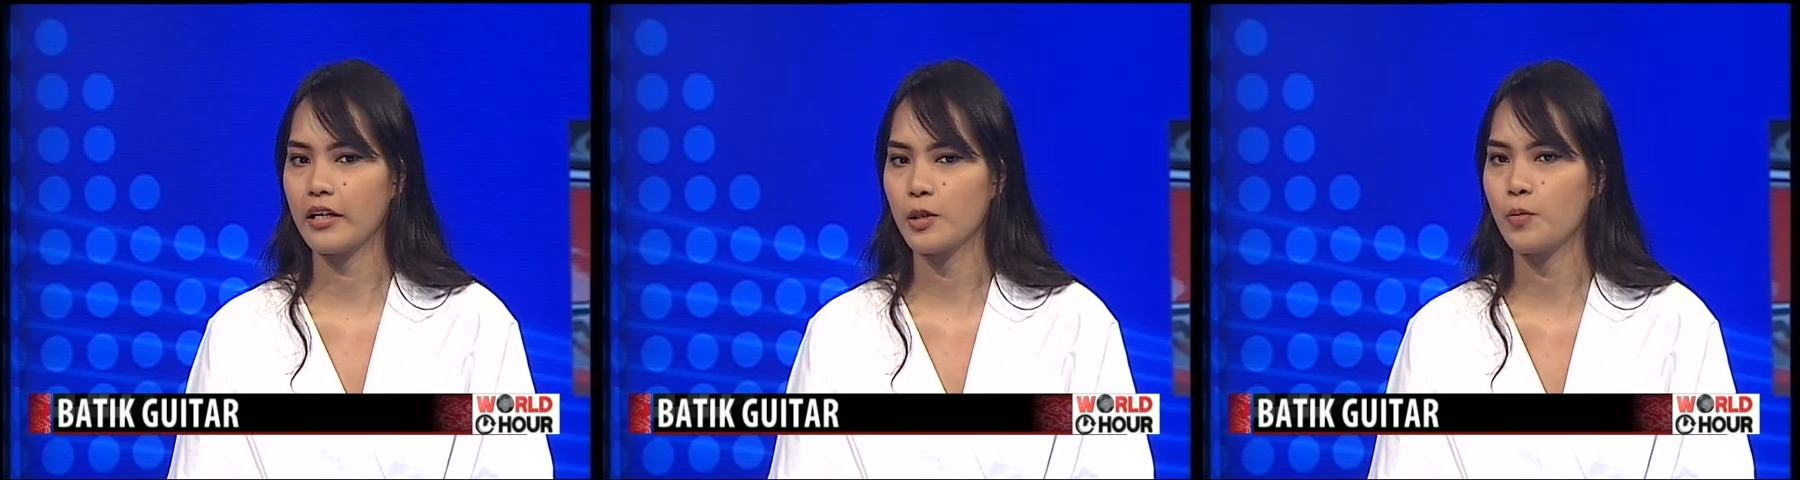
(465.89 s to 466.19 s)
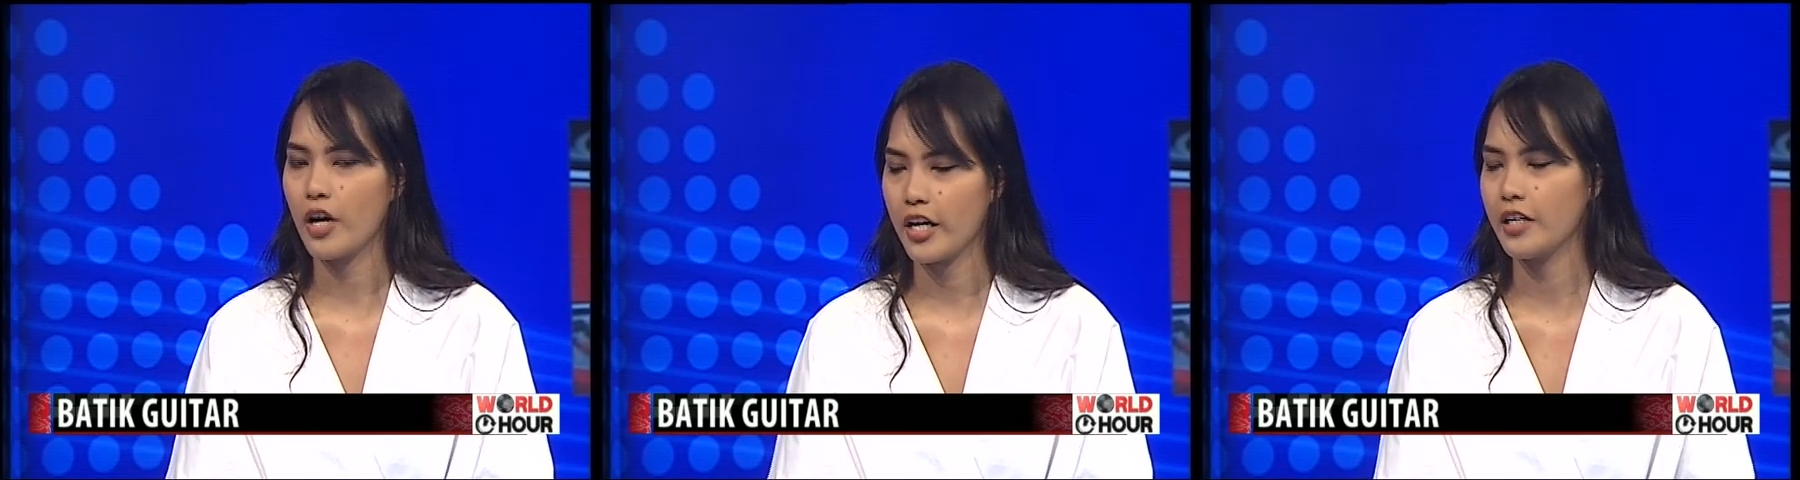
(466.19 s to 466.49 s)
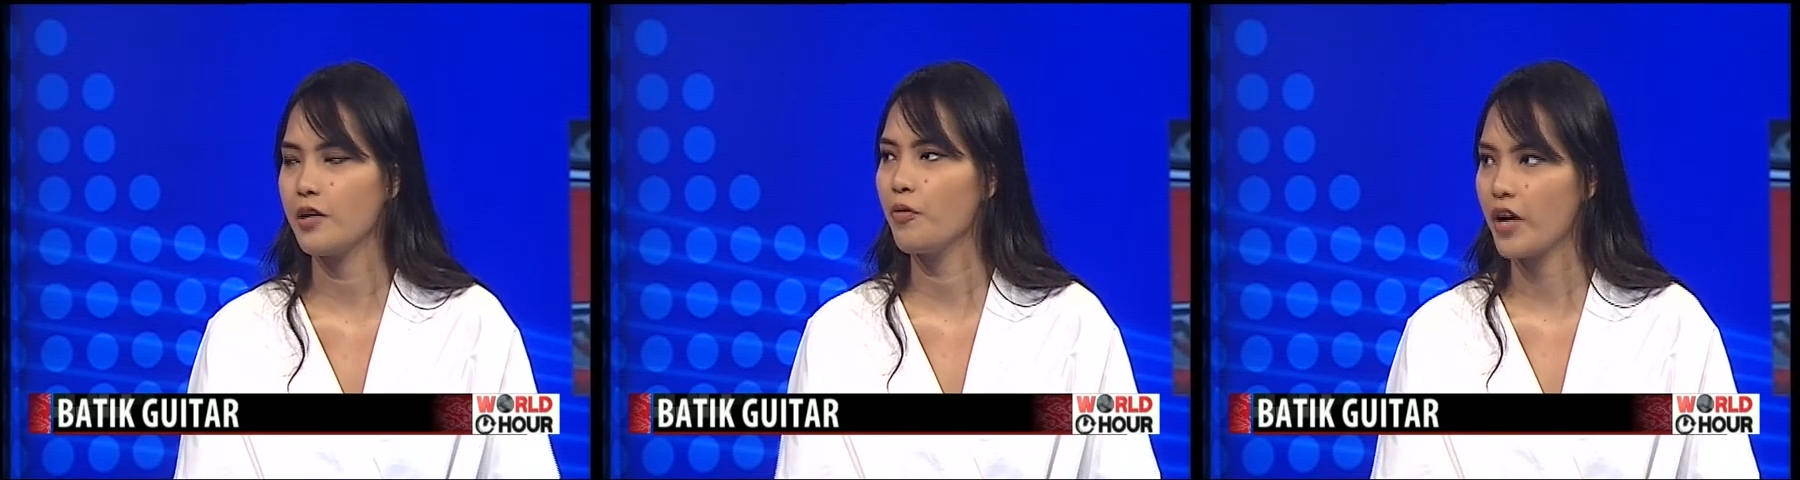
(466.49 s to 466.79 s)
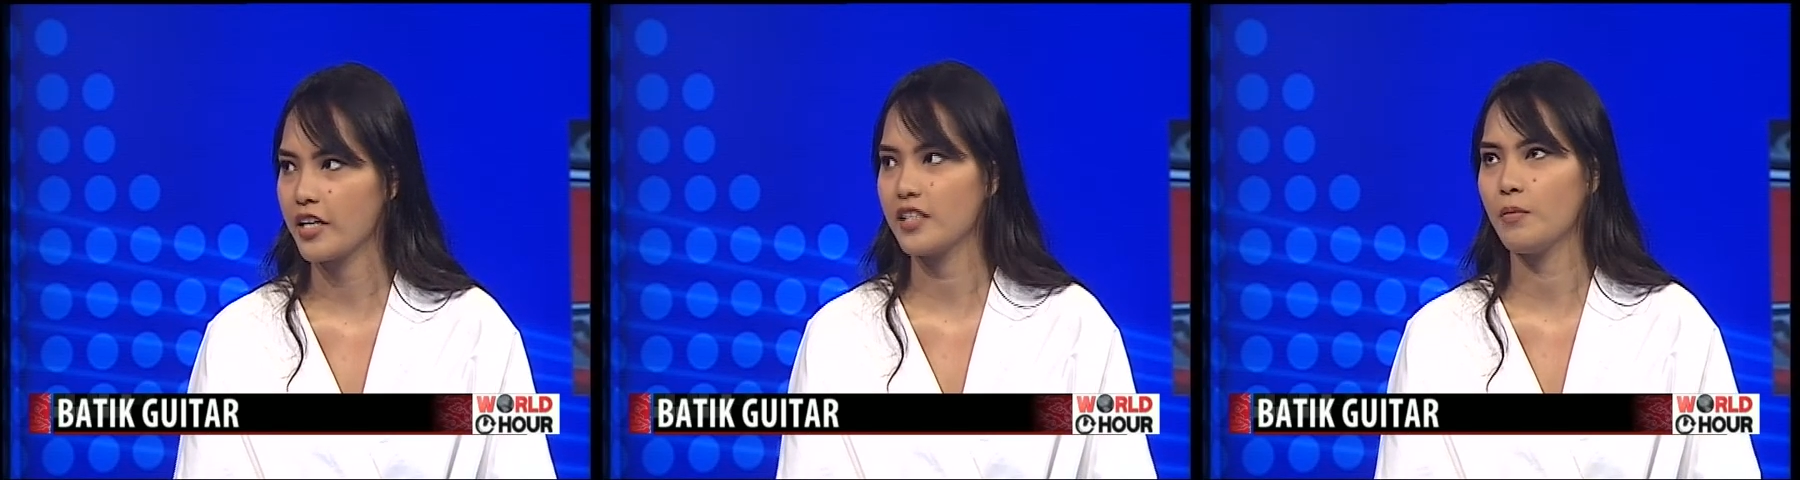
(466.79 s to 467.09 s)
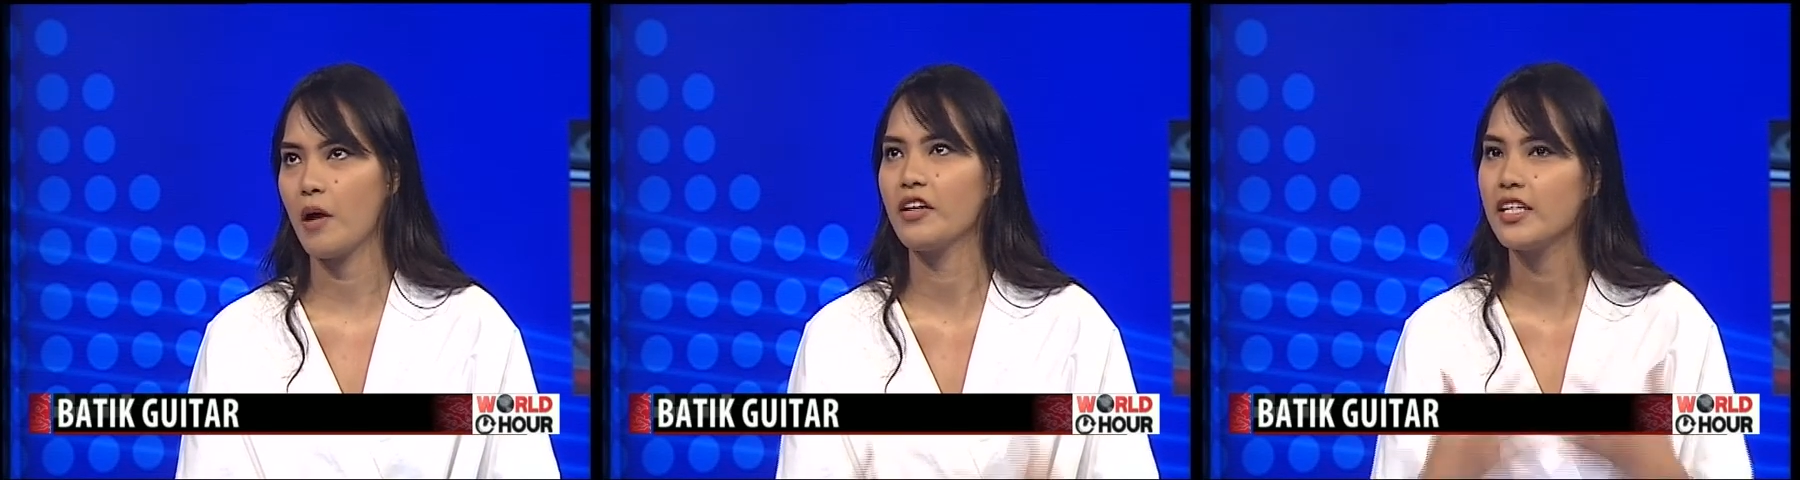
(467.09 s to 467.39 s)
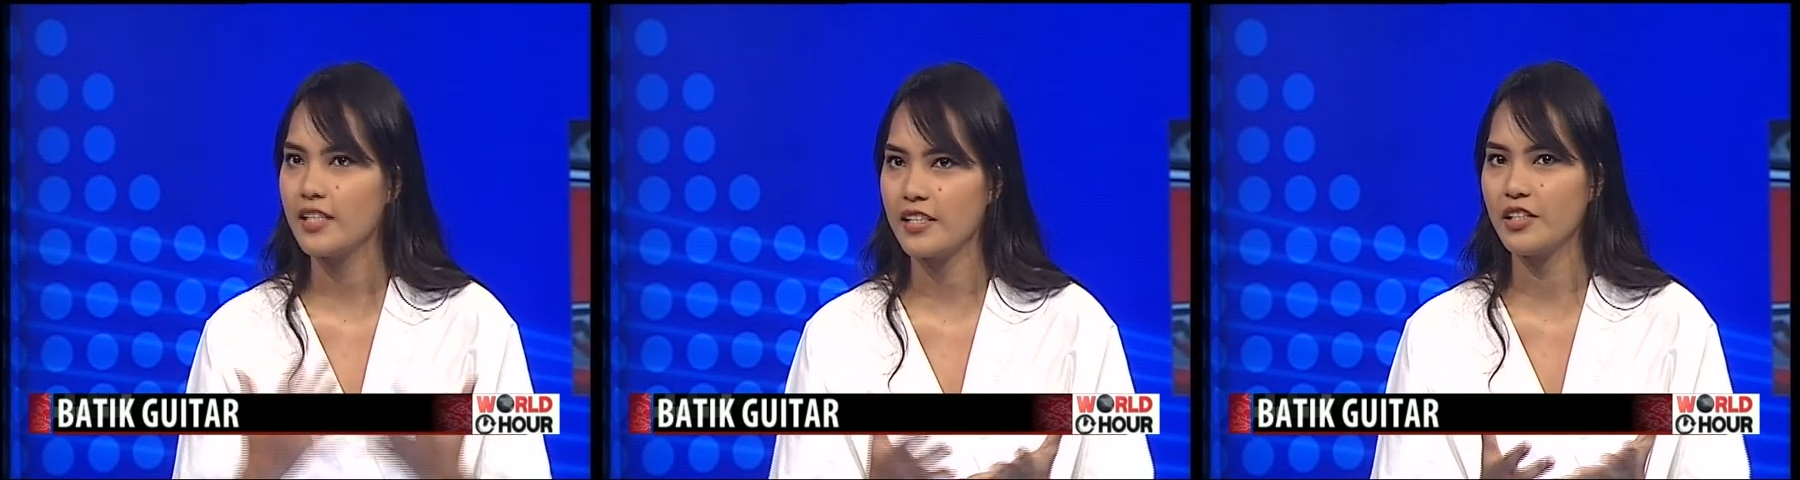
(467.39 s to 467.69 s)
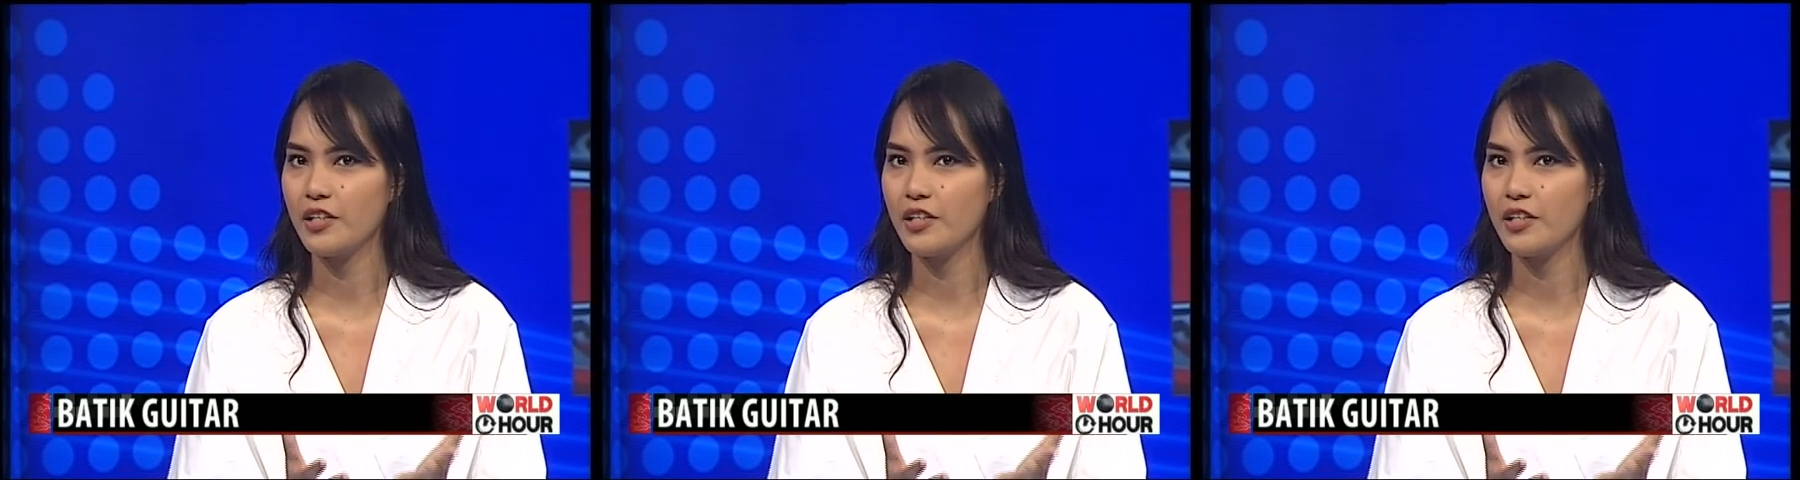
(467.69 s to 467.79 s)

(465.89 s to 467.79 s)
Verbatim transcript: like spreading the awareness about this is,